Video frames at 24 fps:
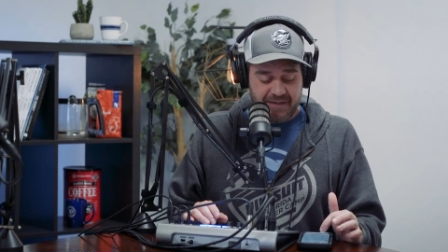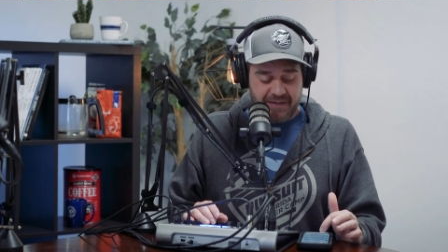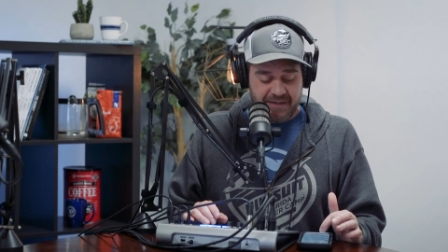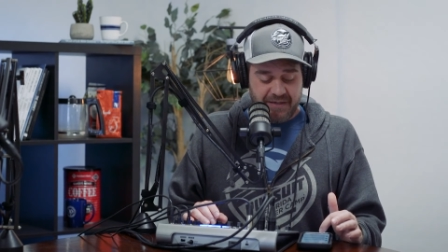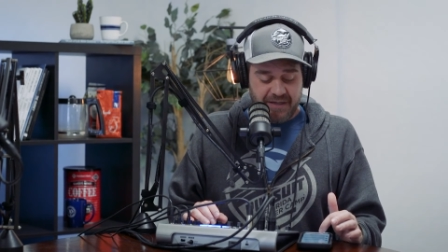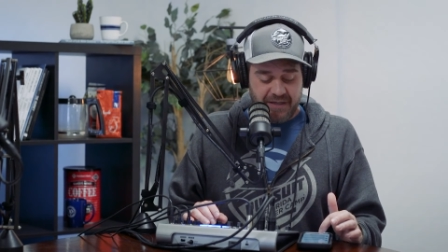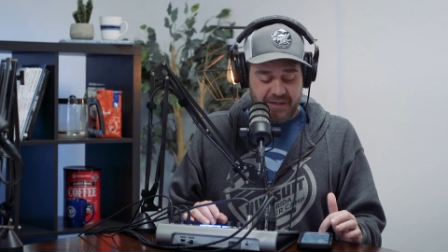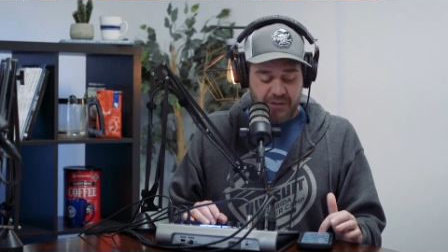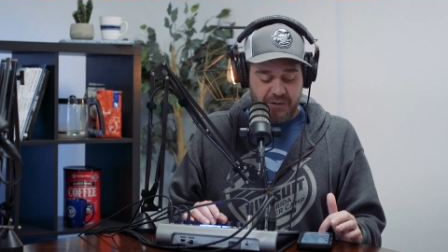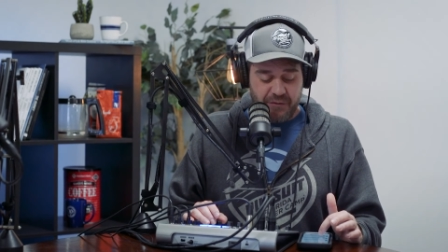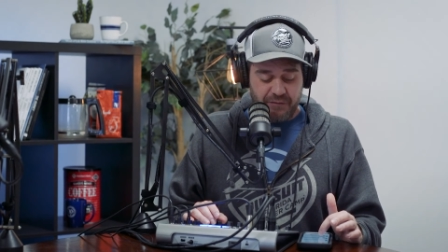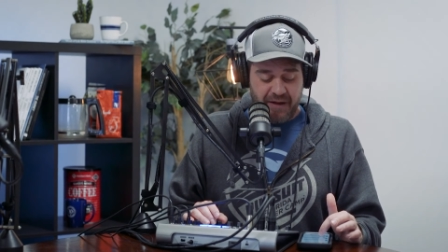
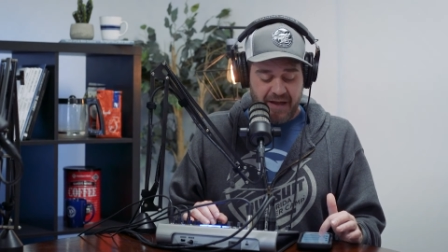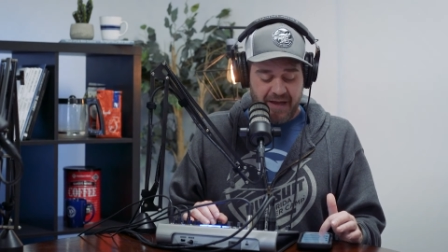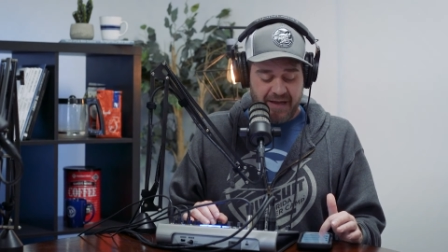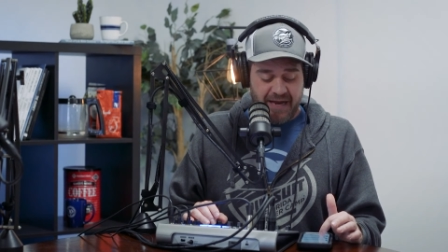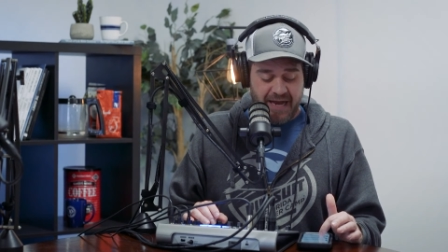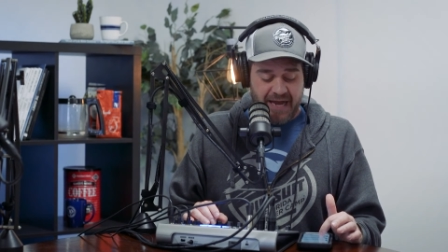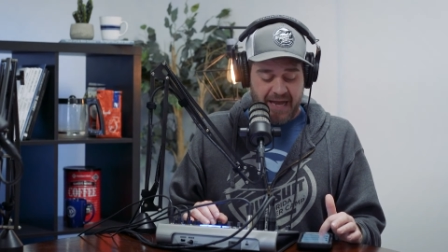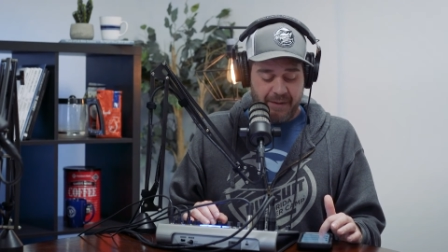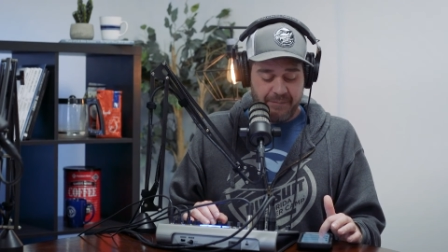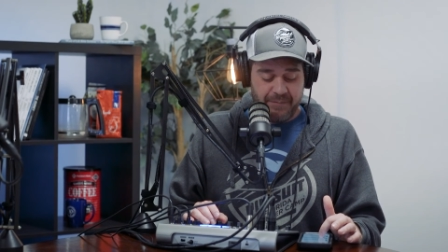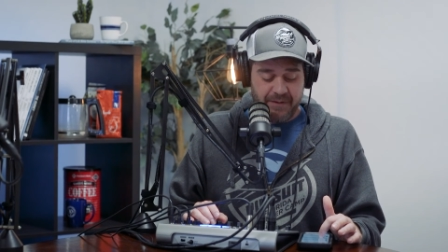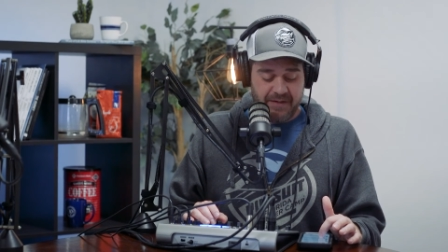that you've had
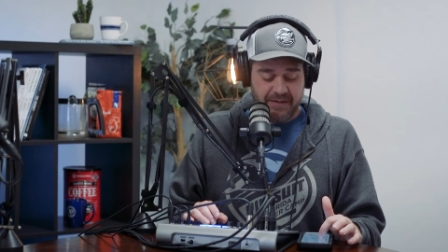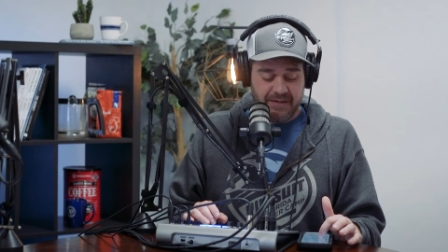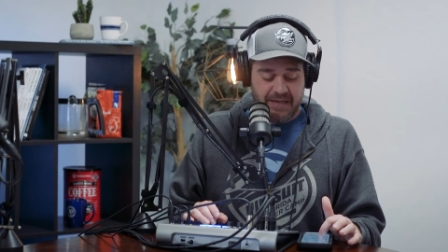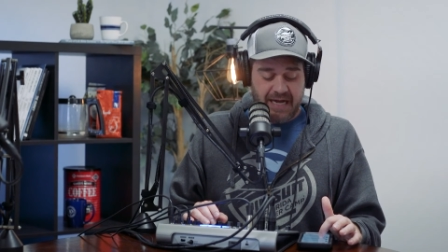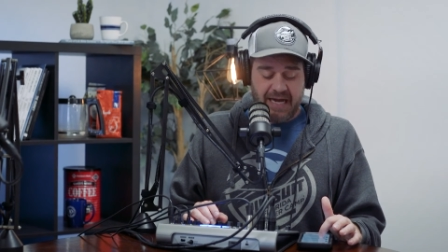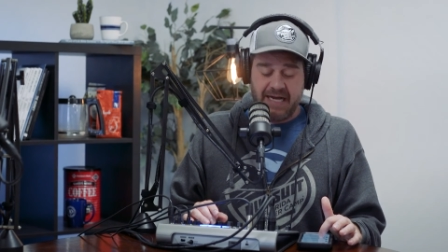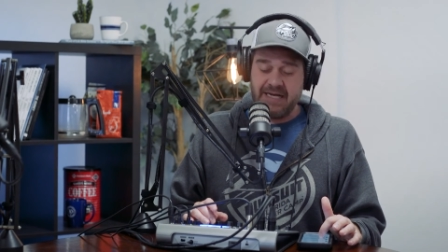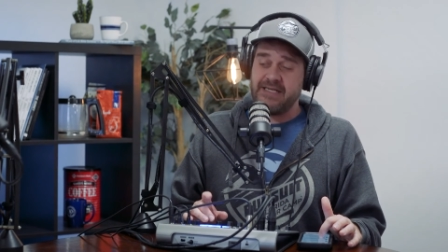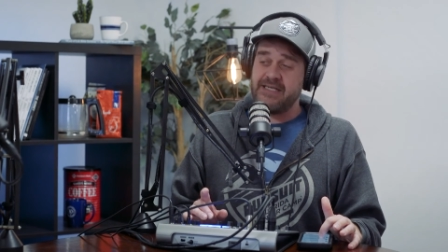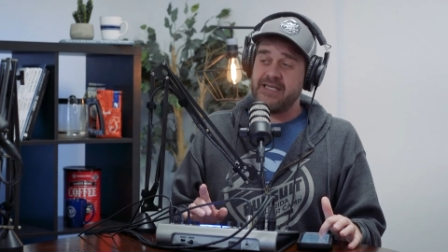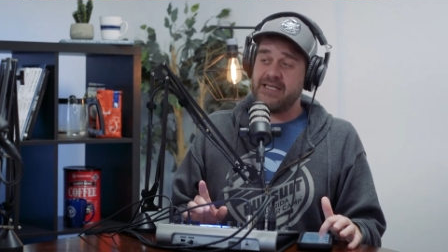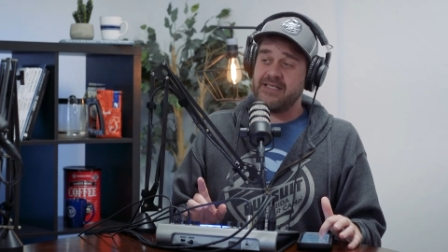happen,
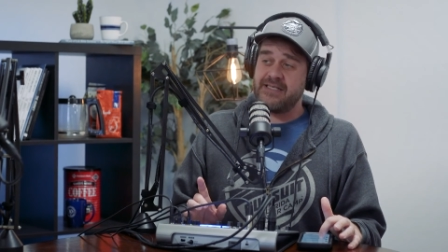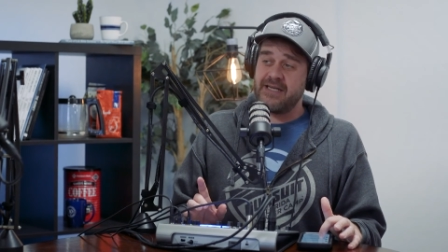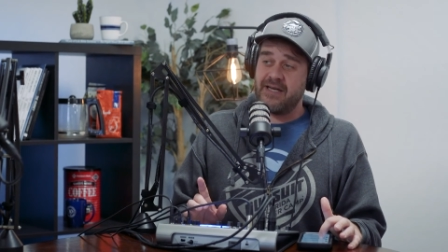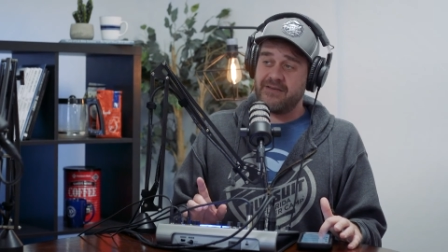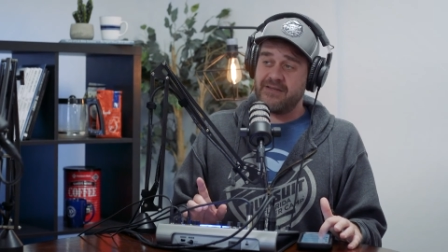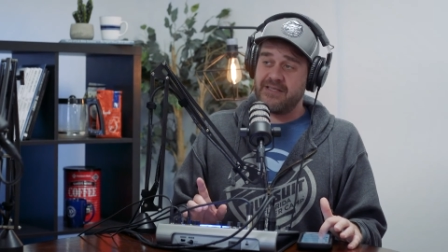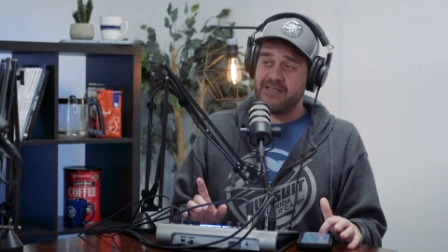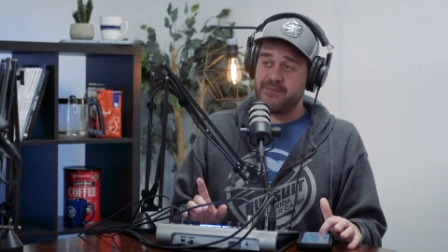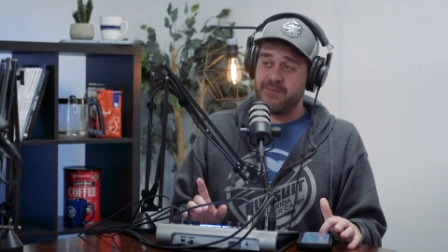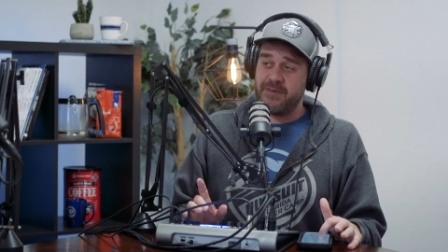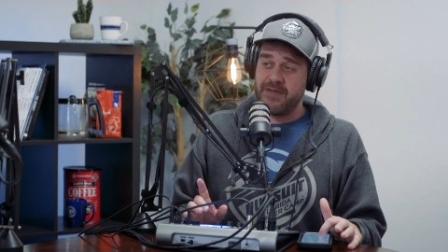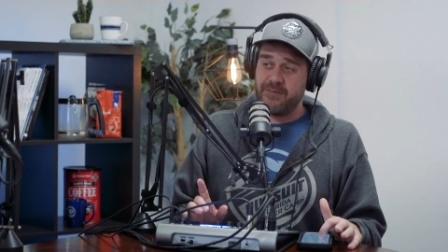I did tell
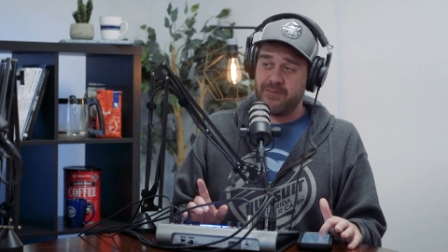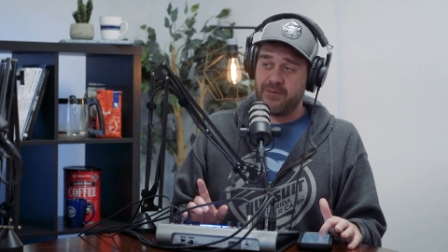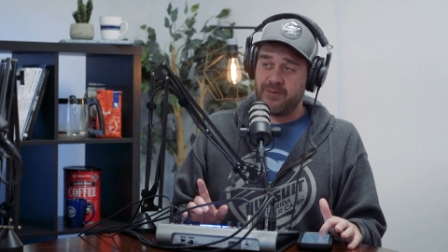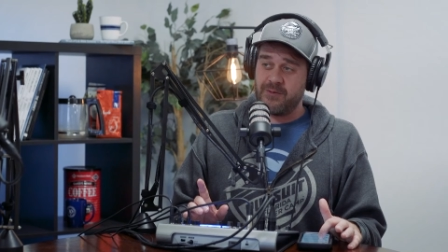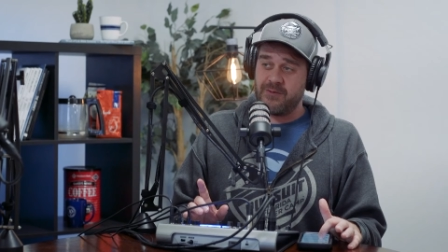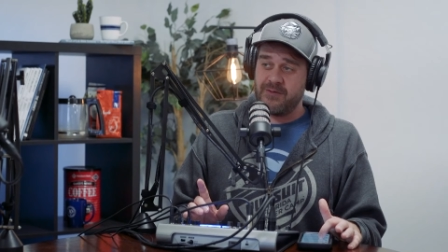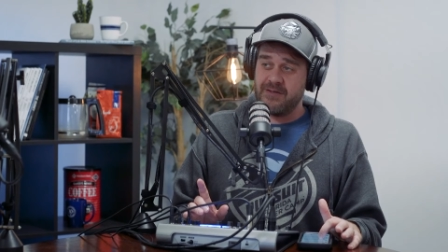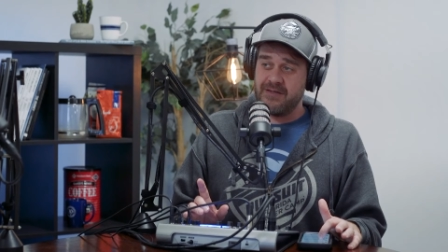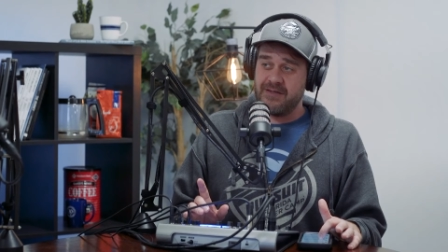these people